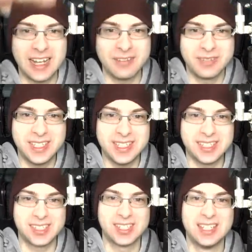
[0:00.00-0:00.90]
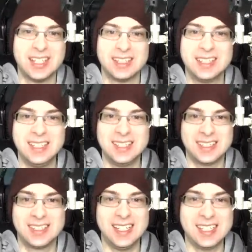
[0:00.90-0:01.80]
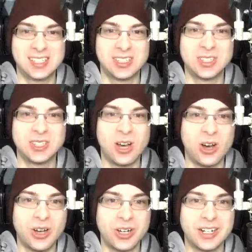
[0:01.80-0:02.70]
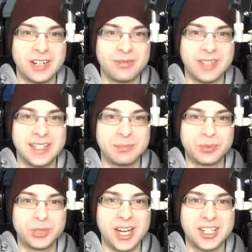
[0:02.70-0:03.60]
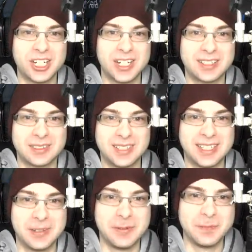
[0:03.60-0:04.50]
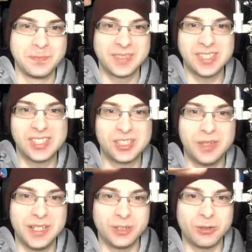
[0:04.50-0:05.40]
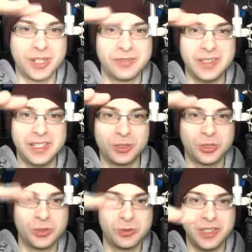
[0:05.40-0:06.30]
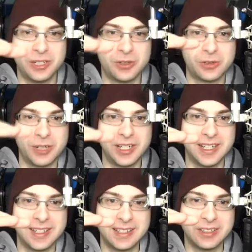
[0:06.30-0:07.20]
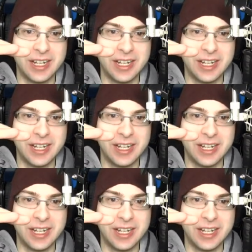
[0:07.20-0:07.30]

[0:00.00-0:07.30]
have this this this long of like project like this is video one, video two, video three, and then